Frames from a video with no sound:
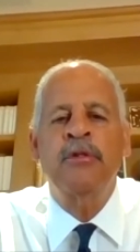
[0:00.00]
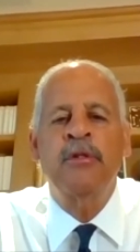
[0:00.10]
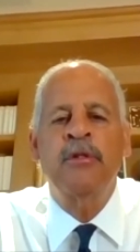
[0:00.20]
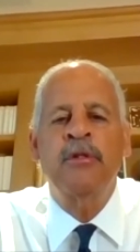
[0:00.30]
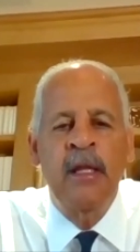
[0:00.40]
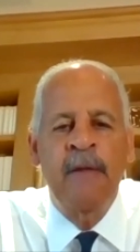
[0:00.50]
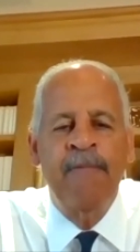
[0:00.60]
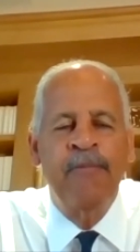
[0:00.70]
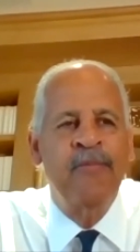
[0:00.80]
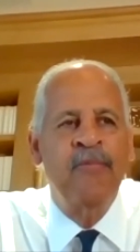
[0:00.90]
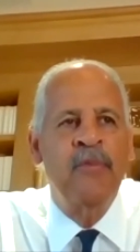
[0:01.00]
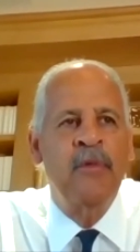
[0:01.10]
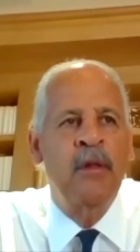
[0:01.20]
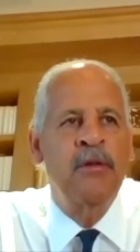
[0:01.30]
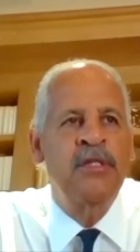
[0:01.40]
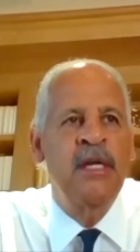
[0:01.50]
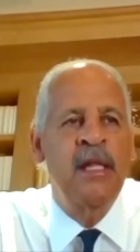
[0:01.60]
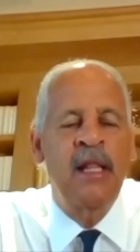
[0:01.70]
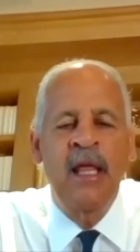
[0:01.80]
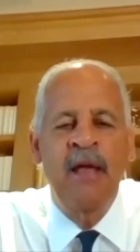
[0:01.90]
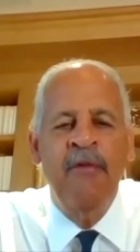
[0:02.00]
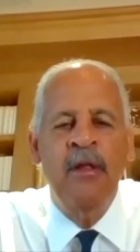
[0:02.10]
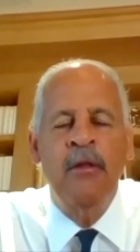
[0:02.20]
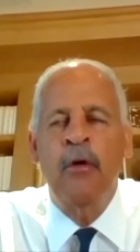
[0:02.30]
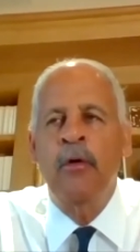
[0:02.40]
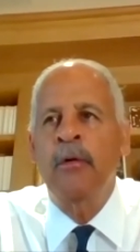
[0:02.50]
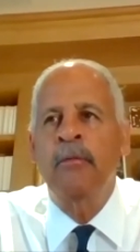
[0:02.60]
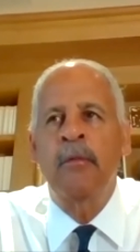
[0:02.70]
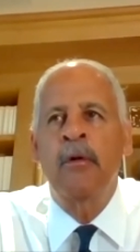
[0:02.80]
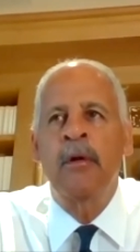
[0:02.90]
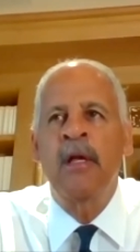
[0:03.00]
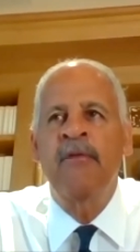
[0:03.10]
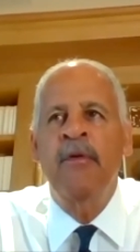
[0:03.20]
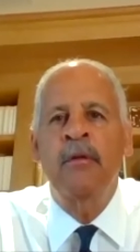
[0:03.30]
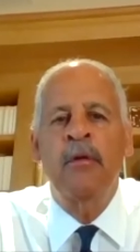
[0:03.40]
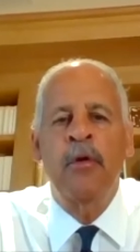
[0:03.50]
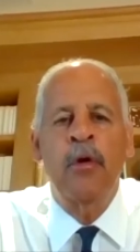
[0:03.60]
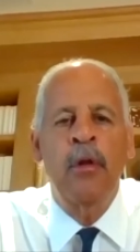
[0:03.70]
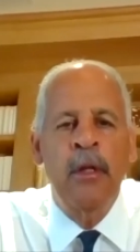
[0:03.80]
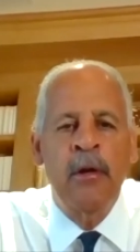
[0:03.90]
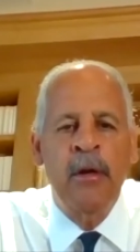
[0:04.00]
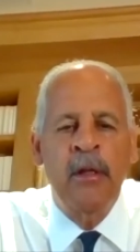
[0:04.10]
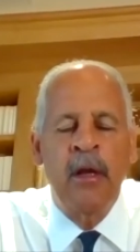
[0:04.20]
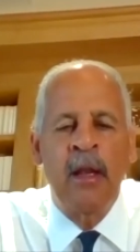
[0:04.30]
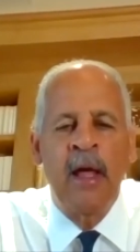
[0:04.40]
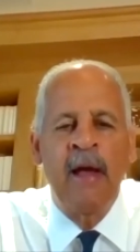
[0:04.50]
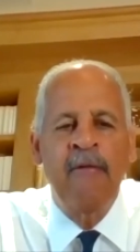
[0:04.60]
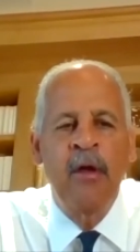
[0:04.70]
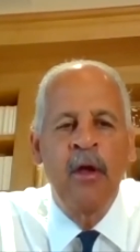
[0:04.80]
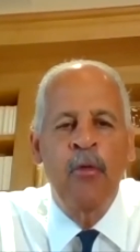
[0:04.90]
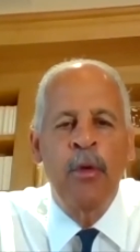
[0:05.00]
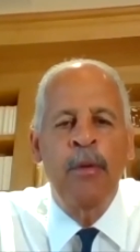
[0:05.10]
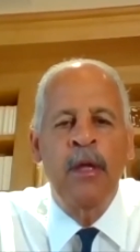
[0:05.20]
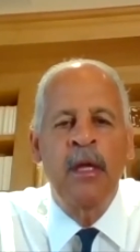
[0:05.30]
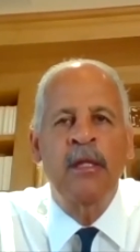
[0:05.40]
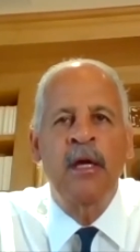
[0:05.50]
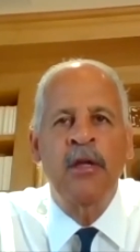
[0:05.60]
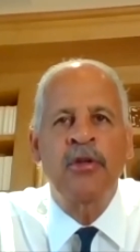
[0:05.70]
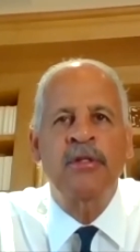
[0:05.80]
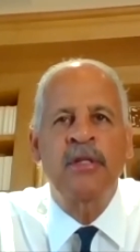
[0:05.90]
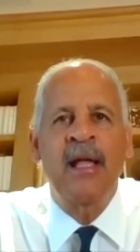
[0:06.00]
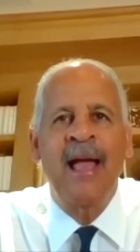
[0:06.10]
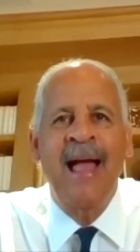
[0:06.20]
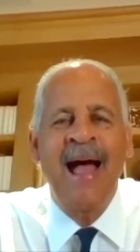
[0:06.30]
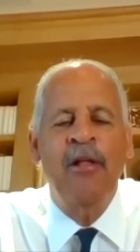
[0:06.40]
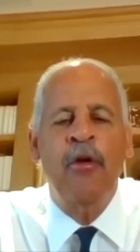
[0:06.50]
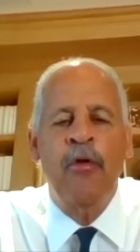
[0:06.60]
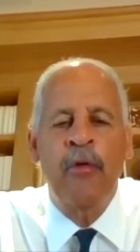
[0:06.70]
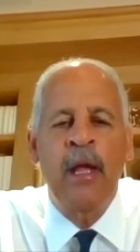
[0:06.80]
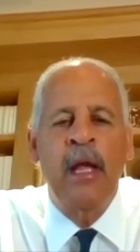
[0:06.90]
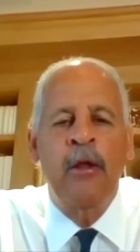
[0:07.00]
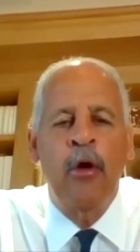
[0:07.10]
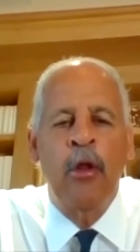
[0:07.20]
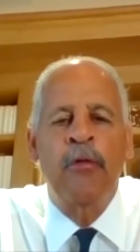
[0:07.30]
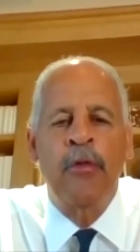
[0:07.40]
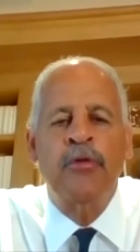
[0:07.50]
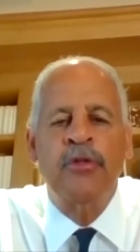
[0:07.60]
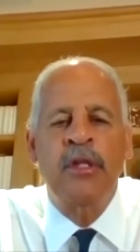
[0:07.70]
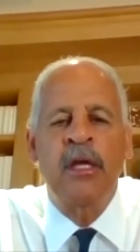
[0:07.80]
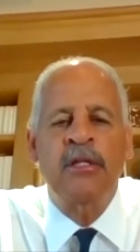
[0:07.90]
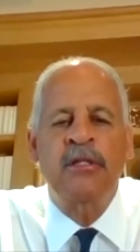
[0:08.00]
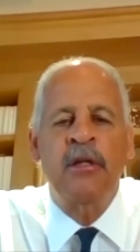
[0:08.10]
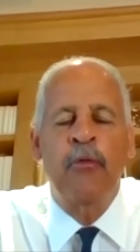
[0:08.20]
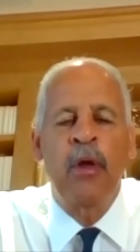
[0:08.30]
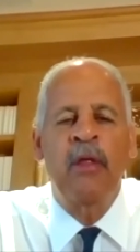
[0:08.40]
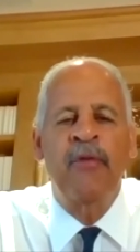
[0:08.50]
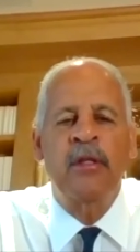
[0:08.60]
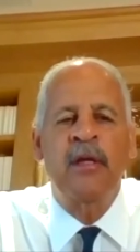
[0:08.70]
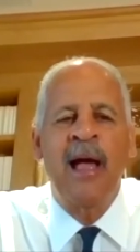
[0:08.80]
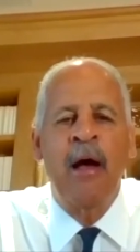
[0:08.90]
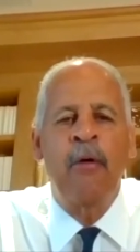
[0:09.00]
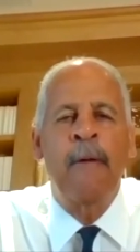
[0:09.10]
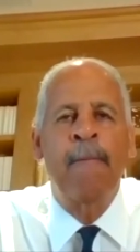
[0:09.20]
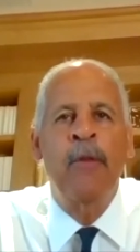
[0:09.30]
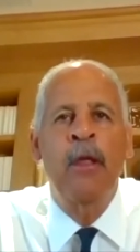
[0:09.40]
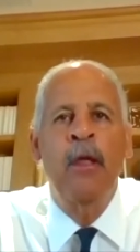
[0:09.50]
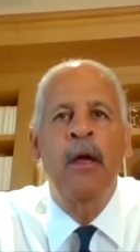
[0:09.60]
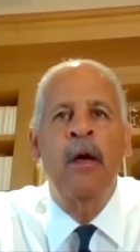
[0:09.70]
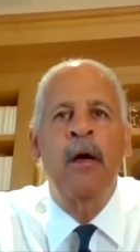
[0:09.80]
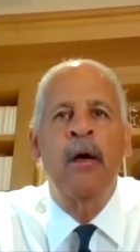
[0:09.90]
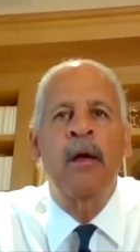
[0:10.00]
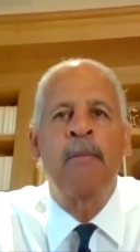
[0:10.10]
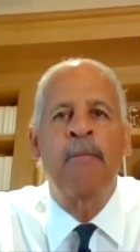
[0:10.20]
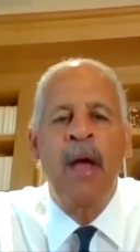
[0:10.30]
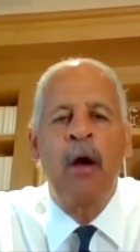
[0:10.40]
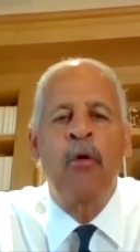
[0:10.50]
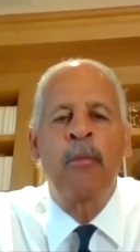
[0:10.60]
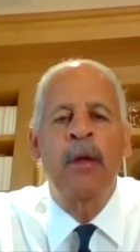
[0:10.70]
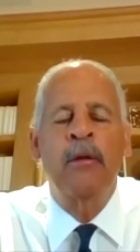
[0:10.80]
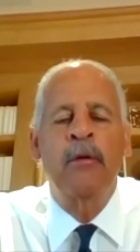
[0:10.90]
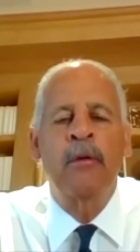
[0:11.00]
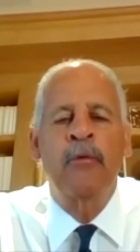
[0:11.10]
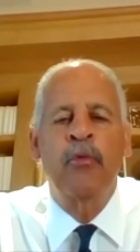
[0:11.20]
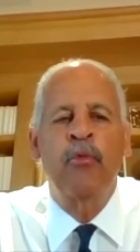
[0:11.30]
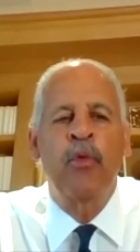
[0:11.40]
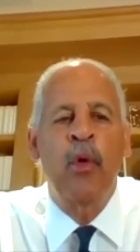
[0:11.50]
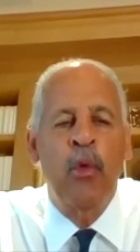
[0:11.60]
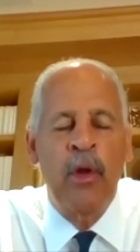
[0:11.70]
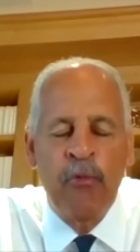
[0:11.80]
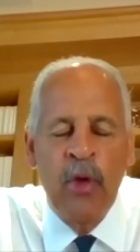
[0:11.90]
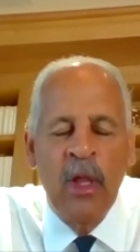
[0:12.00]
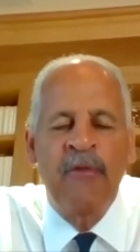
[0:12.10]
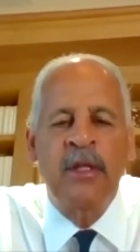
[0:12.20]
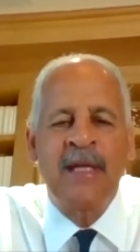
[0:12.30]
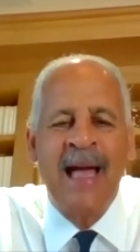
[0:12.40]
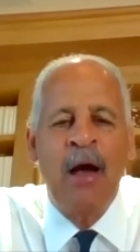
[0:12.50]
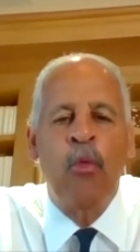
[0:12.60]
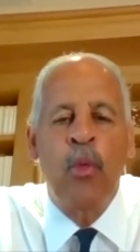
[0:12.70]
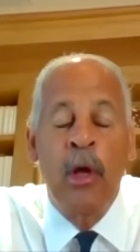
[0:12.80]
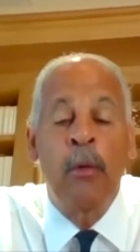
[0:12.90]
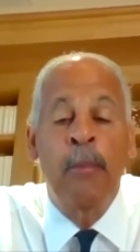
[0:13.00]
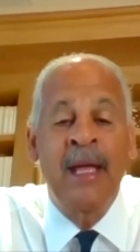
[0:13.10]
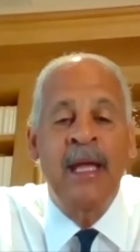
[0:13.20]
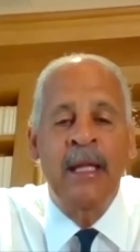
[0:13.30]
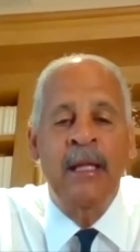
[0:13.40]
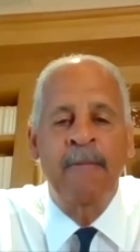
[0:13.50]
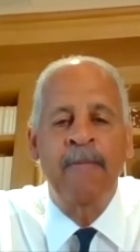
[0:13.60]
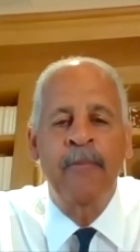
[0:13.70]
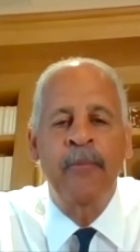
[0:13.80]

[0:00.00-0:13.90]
starting at 10, 11, or even earlier in our life, we begin to understand how to create all of those things that are relevant to our empowerment, mm-hmm. relevant to our well-being.